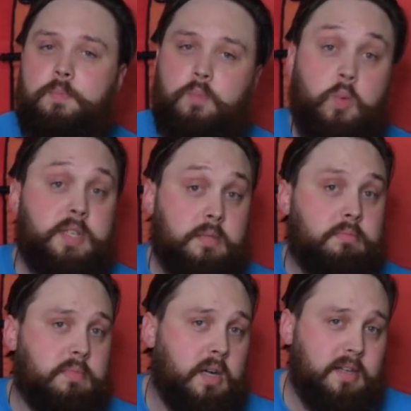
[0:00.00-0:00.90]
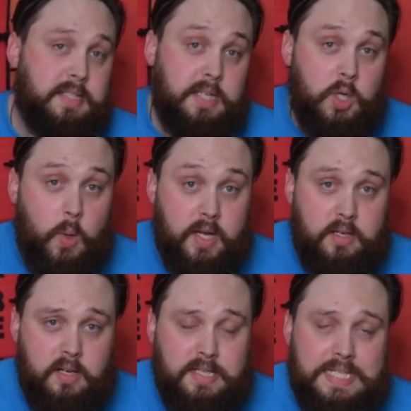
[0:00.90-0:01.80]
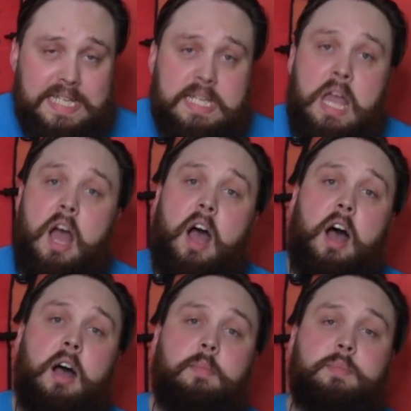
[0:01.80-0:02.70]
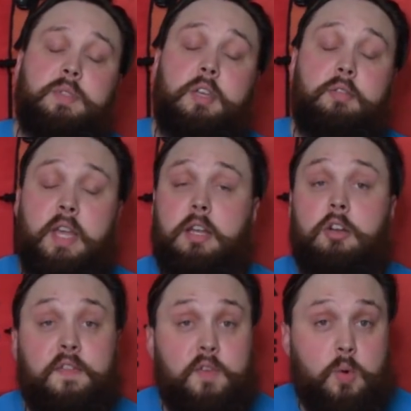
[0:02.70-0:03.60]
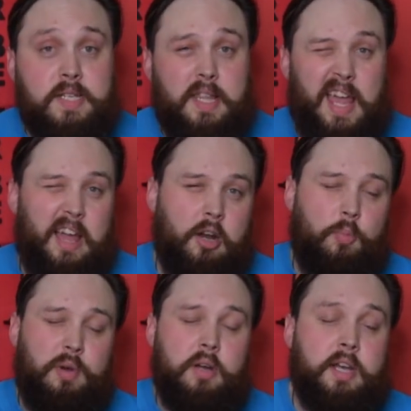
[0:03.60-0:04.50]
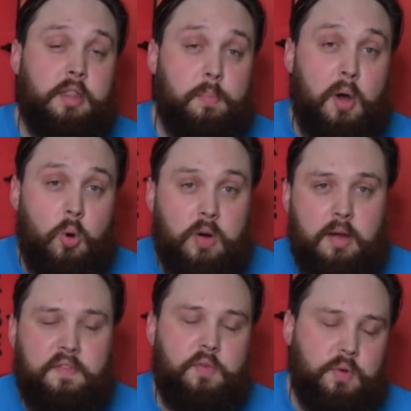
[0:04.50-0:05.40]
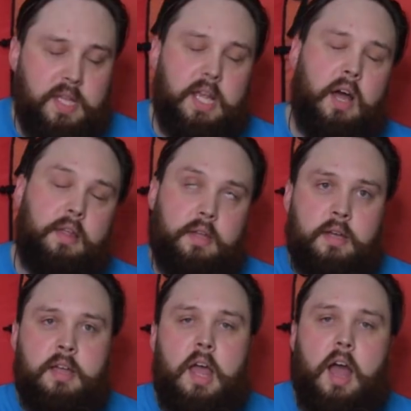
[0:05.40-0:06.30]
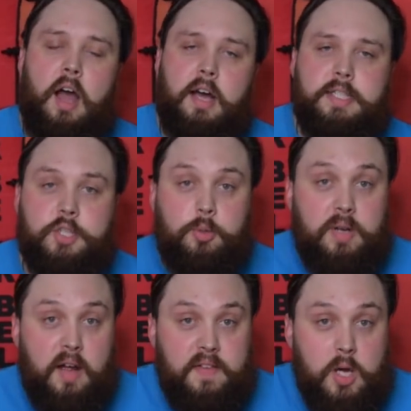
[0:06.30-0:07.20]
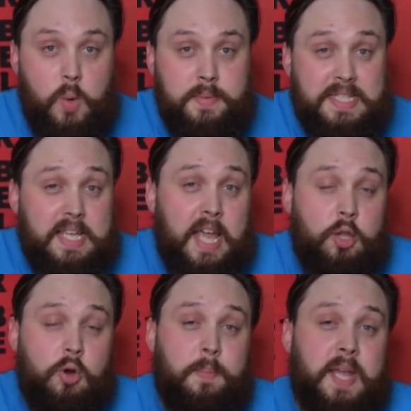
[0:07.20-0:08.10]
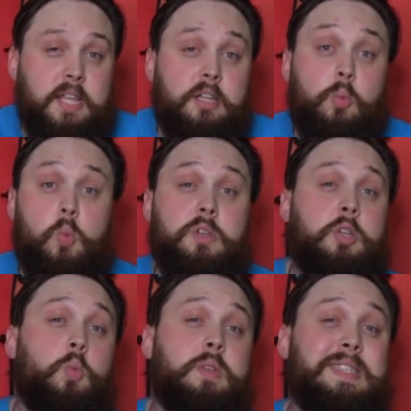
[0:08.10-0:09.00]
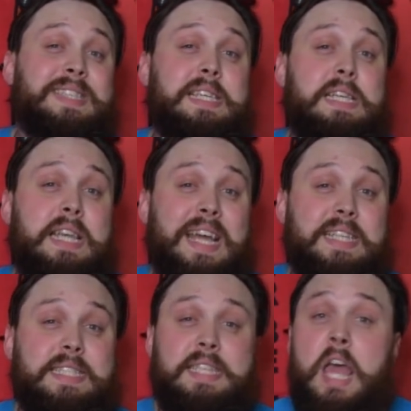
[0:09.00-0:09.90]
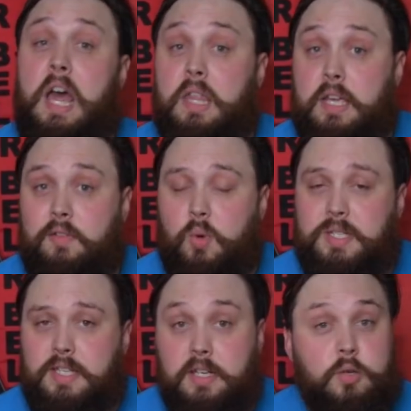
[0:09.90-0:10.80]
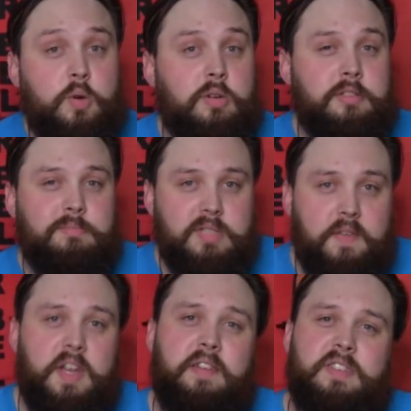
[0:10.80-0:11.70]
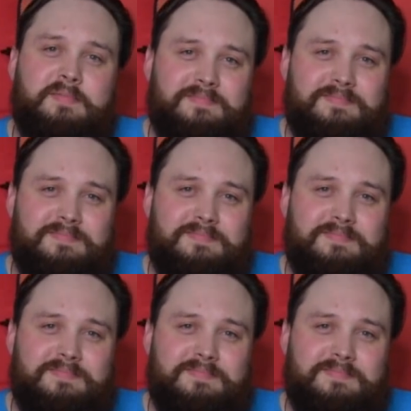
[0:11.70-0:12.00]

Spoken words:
which ties in quite nicely. So yeah, look forward to that, and I'll put another poll up for the other scuba diving equipment to get your opinion on what you want to see next. Thank you for watching, and of course, safe diving.